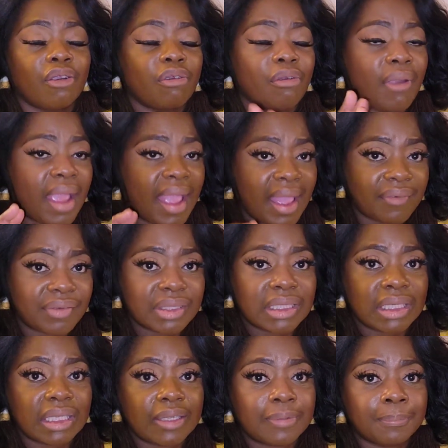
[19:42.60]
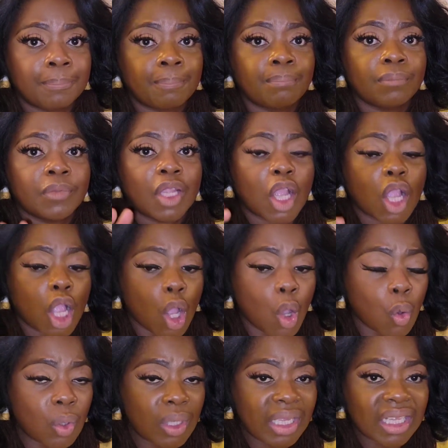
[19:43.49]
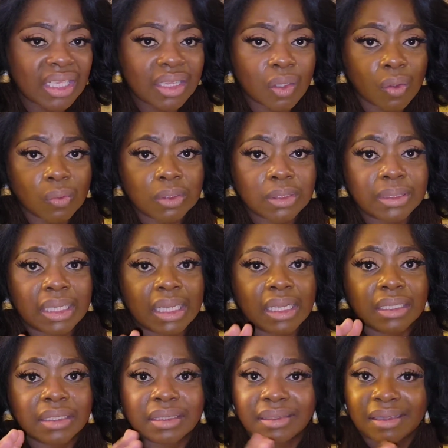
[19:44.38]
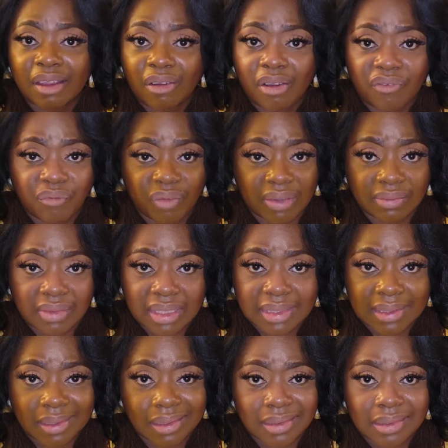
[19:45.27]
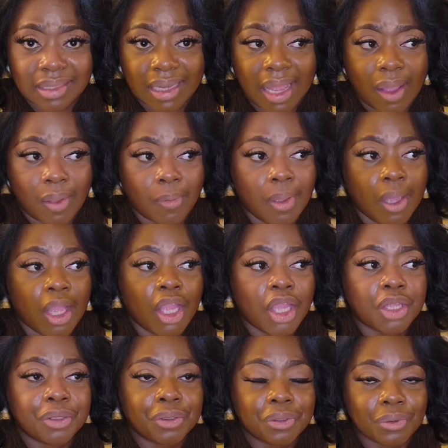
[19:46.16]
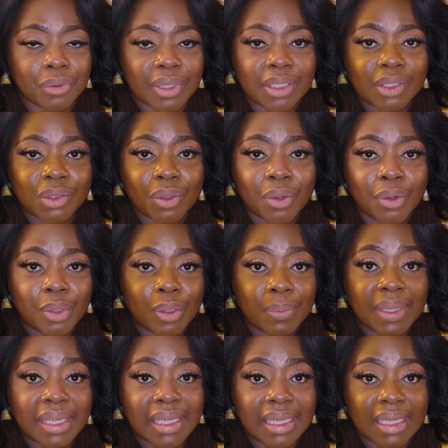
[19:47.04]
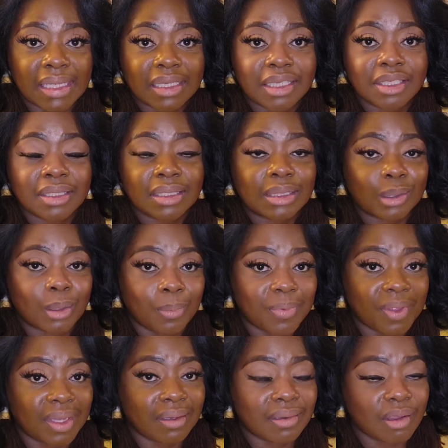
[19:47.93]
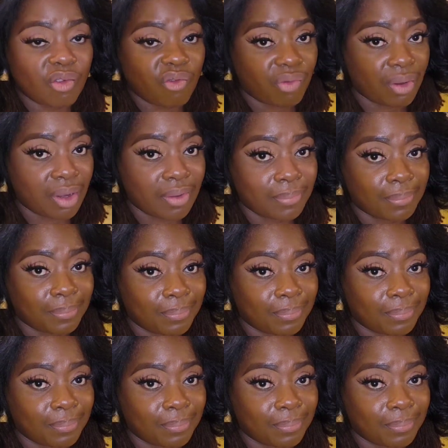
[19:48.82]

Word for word: crafting, go get those things. They are 50 cents now. You can turn them into something different